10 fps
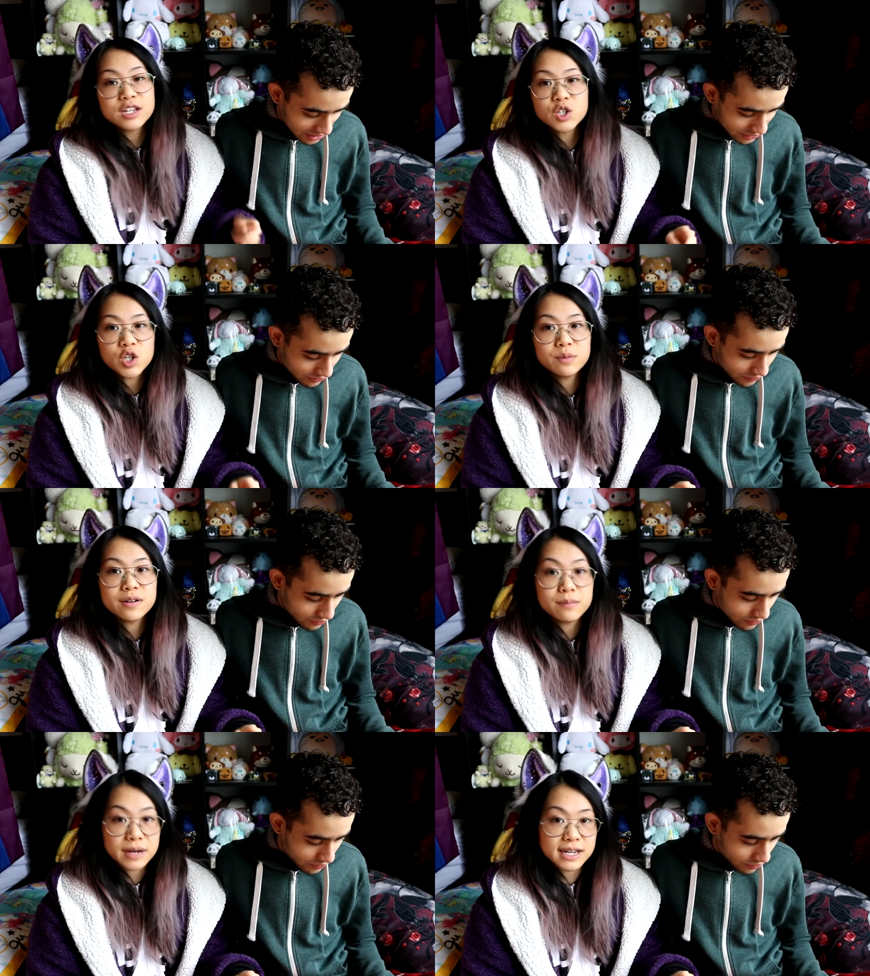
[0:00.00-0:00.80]

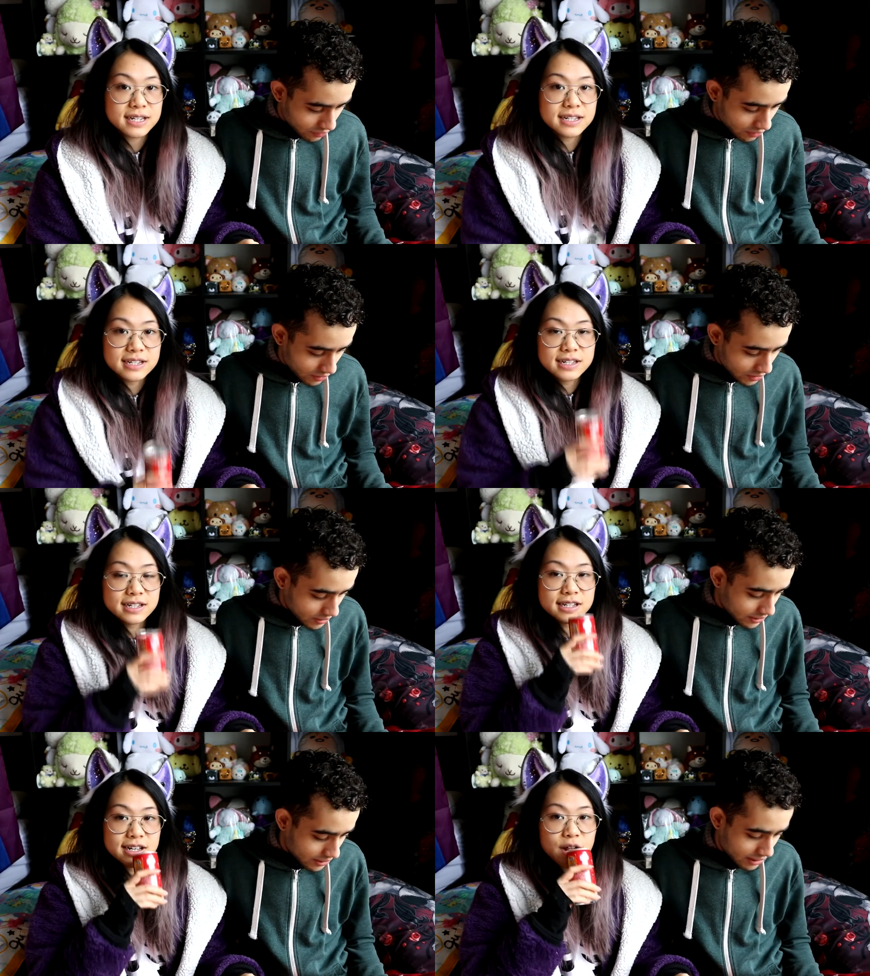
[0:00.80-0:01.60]
Speaker 1: consumer base.
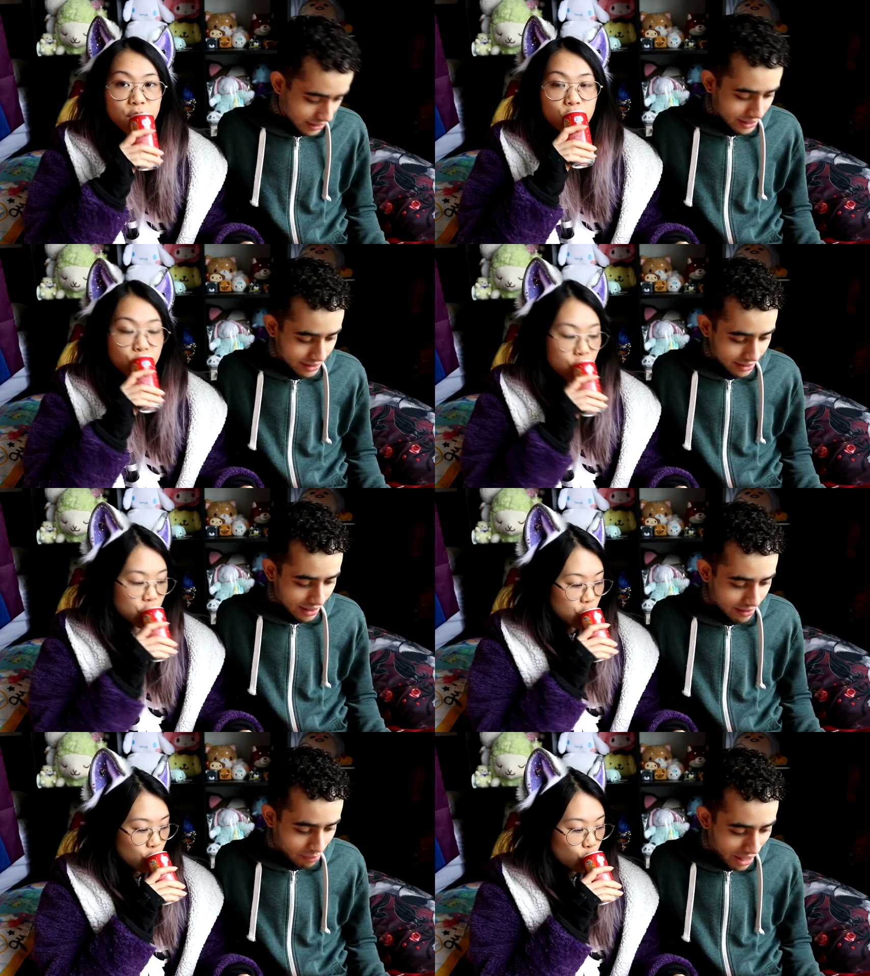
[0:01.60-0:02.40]
Speaker 2: Oh look,
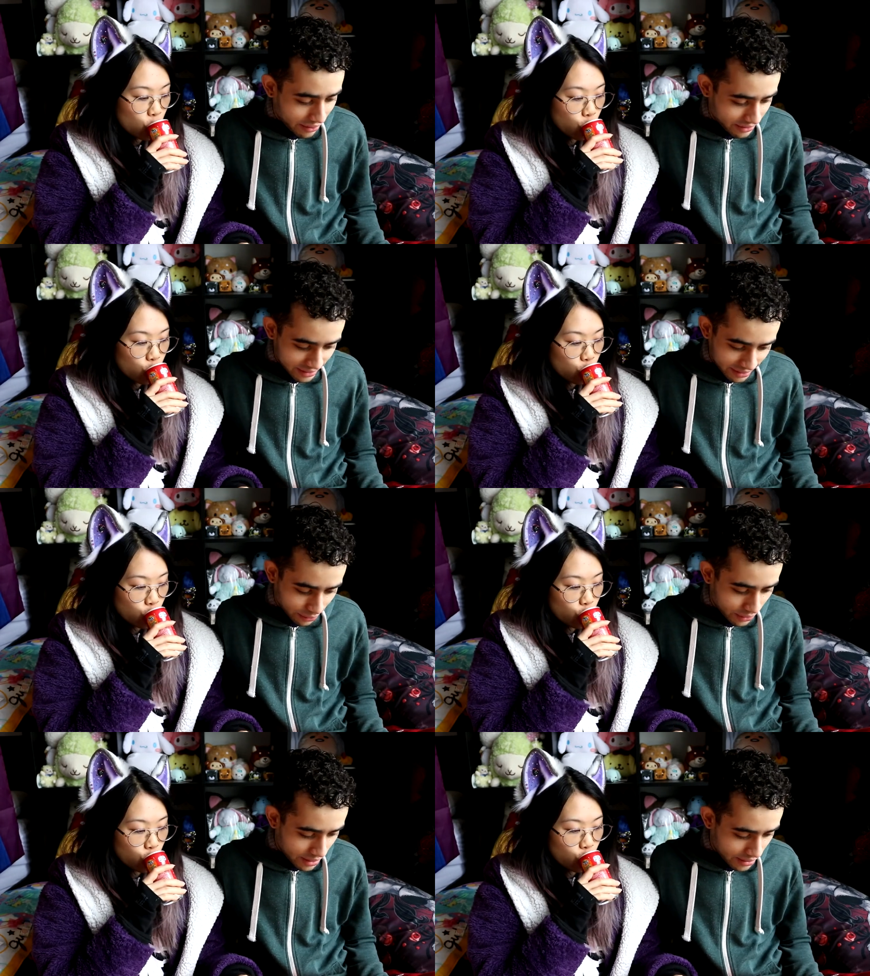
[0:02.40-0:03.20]
they have baths in the
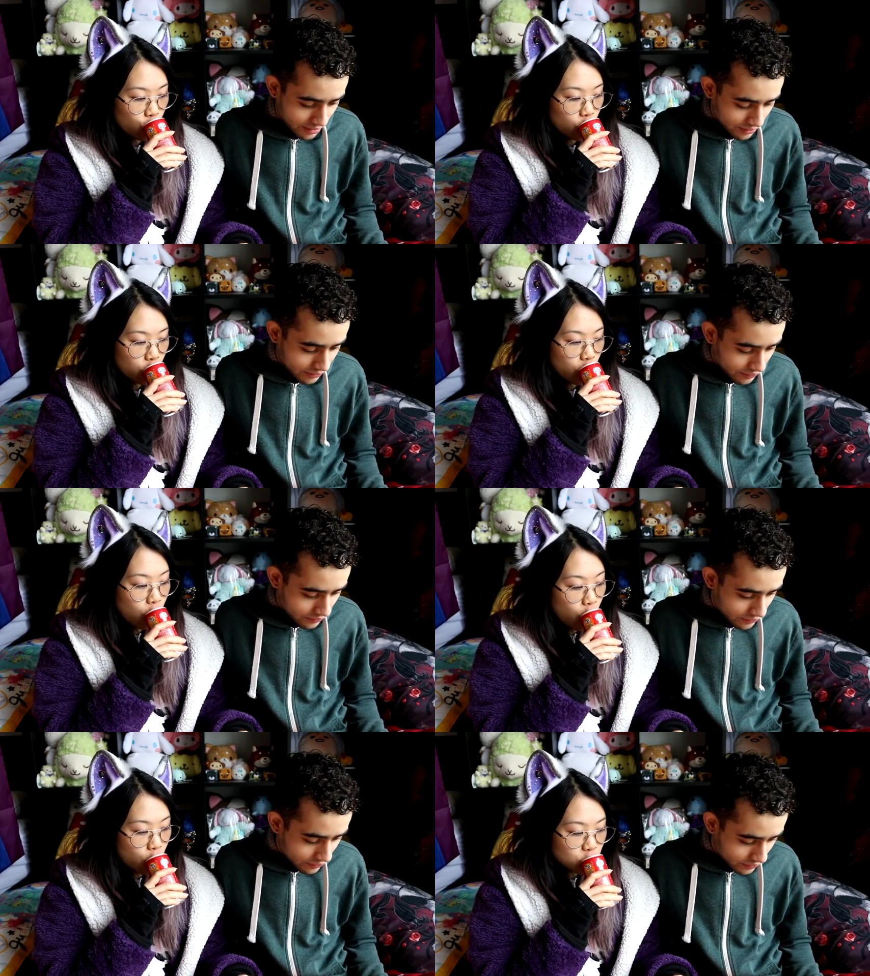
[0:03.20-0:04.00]
thing.
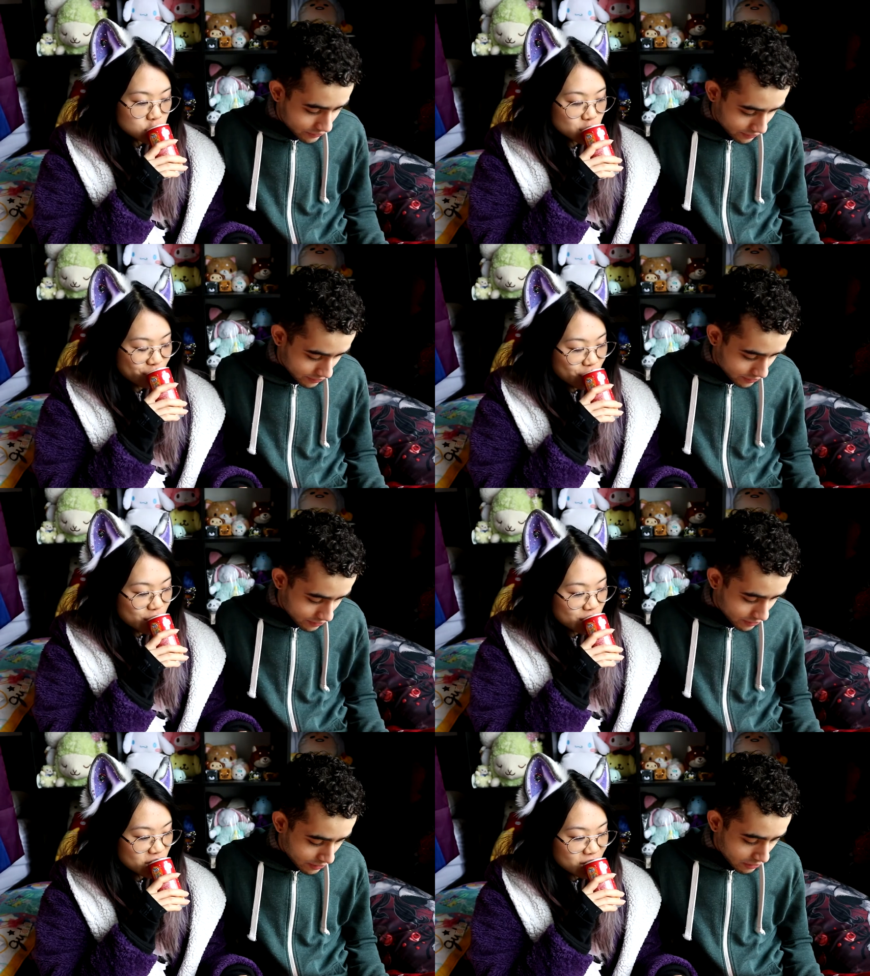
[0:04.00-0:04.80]
Speaker 1: Ooh,
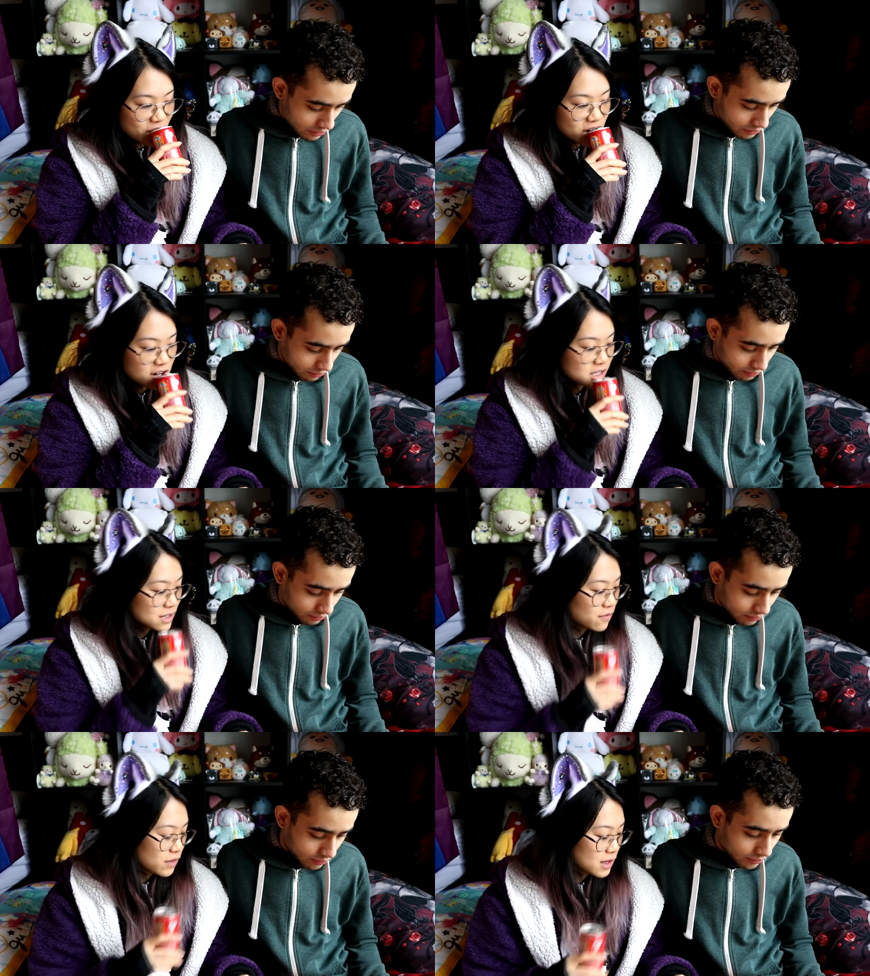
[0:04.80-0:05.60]
Sophia
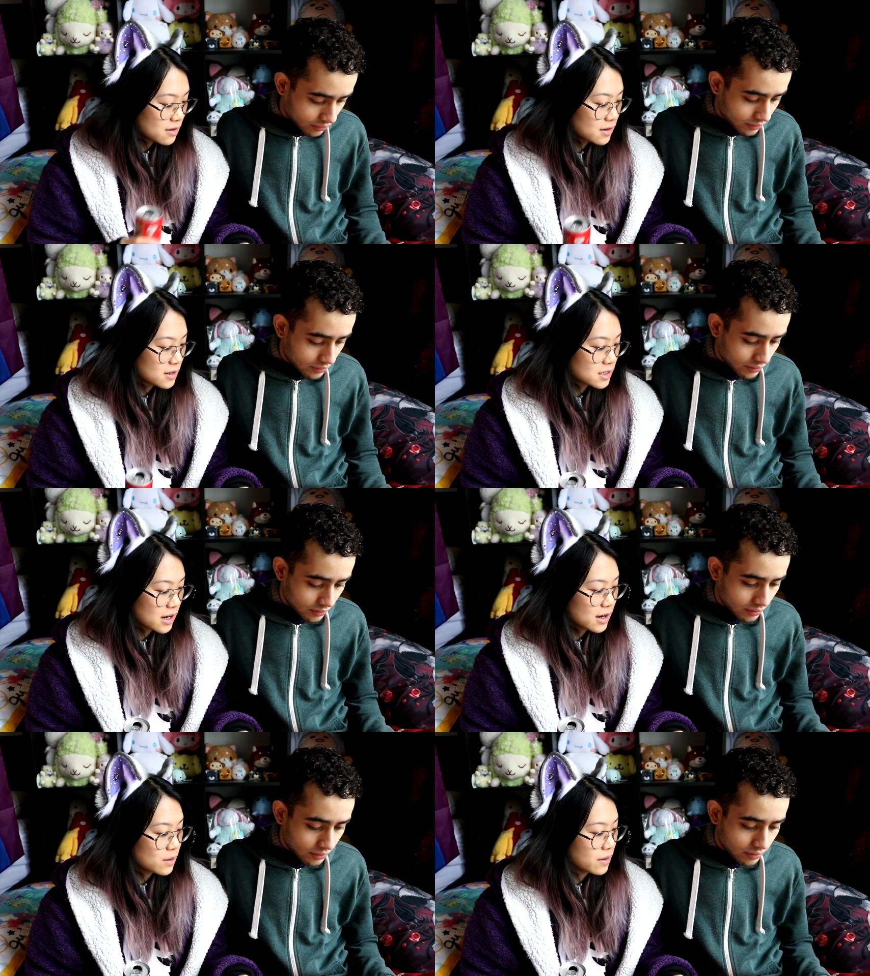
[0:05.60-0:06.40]
and
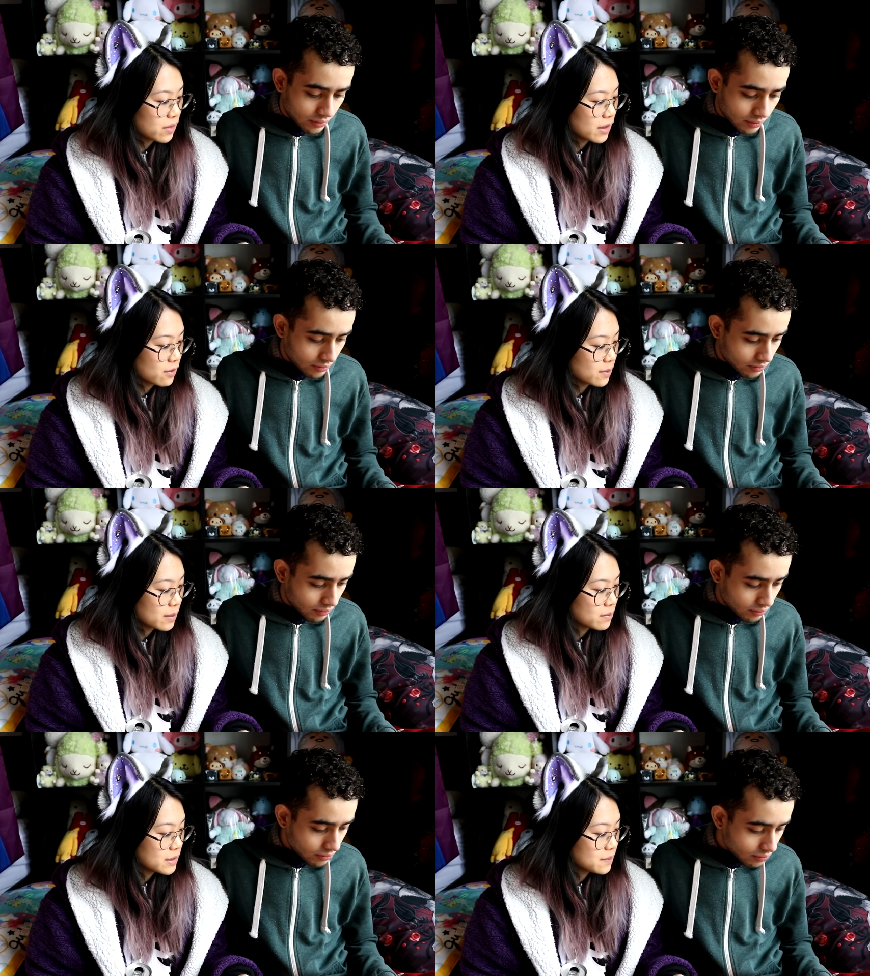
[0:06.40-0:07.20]
Tyler went there,
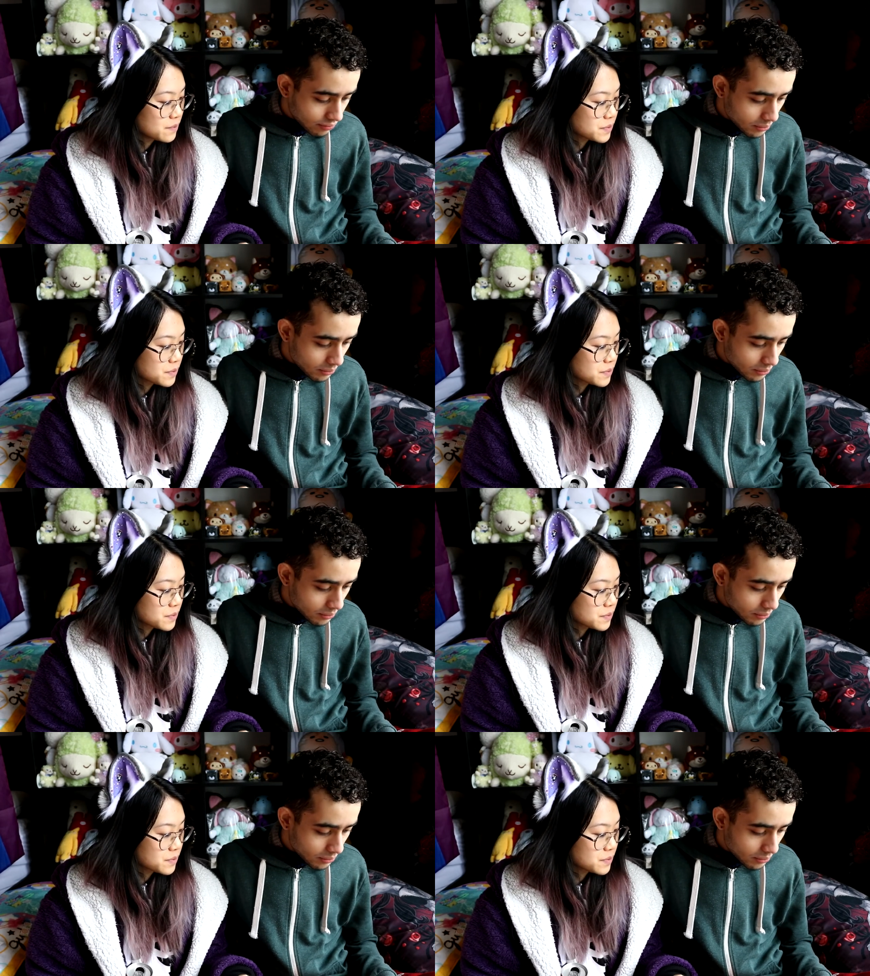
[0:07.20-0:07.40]
remember?